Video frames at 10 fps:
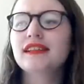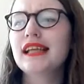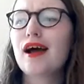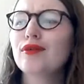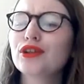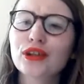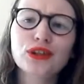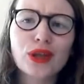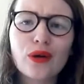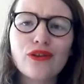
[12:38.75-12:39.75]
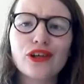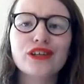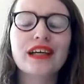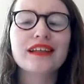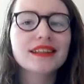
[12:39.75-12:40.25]
This sounds so
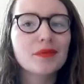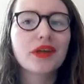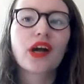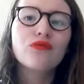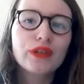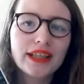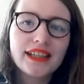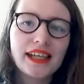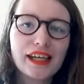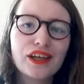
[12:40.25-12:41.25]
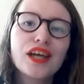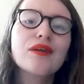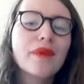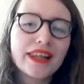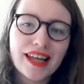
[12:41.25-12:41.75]
good and something I really need
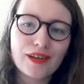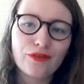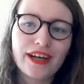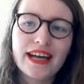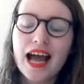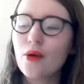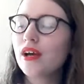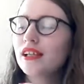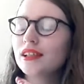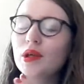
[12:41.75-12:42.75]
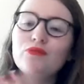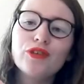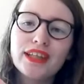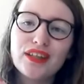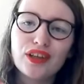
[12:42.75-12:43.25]
in my life right now, so I'm
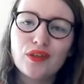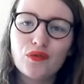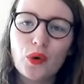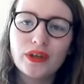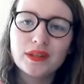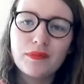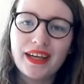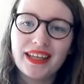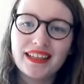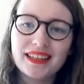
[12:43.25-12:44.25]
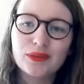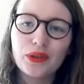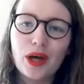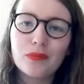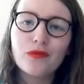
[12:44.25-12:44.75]
really looking forward to picking this
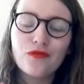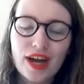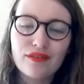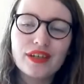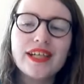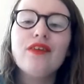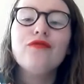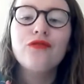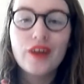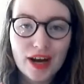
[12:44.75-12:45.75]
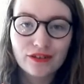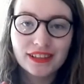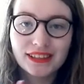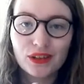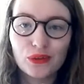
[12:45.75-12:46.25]
one up very,
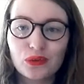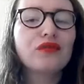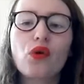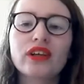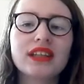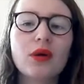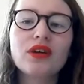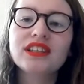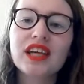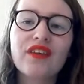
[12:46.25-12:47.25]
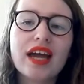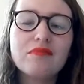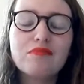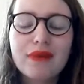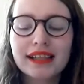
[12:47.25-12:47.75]
very soon. And of course, I want to give
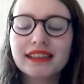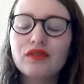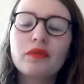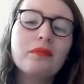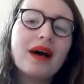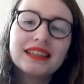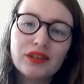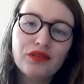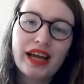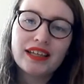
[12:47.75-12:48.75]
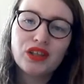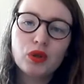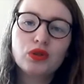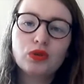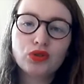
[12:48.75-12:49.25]
a massive, massive thank
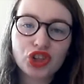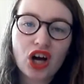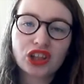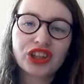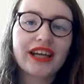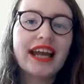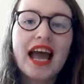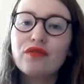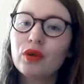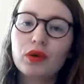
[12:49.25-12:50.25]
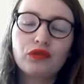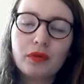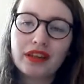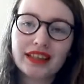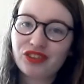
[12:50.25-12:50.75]
you to Josh and everyone
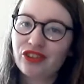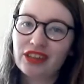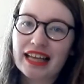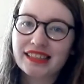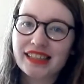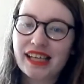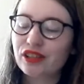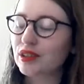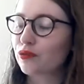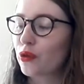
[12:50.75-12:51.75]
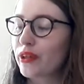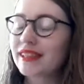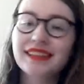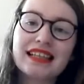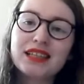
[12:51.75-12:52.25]
from the Literary Gladiators for
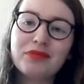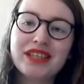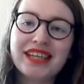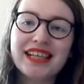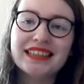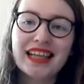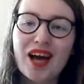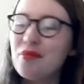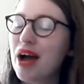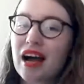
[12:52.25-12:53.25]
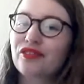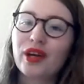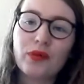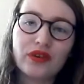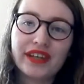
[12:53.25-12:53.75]
sending me these after
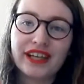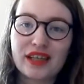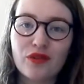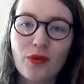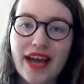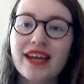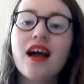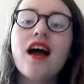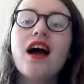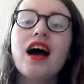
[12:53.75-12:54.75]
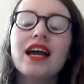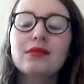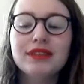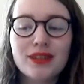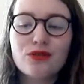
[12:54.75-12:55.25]
I won their giveaway. I
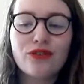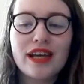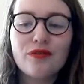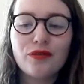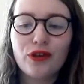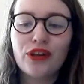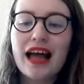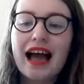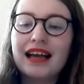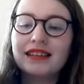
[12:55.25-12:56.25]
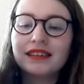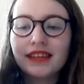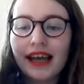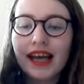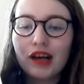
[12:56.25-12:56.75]
am so grateful, and
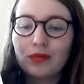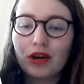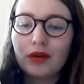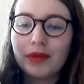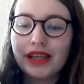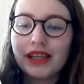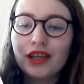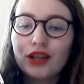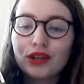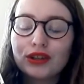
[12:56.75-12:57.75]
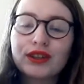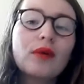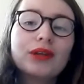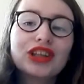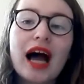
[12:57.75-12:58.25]
they have brought me
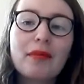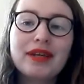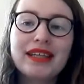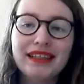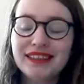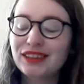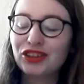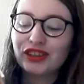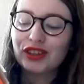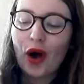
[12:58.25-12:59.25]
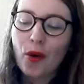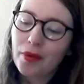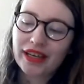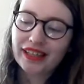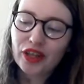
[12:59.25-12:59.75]
so much happiness just
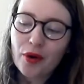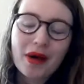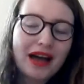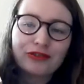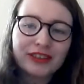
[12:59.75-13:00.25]
opening them and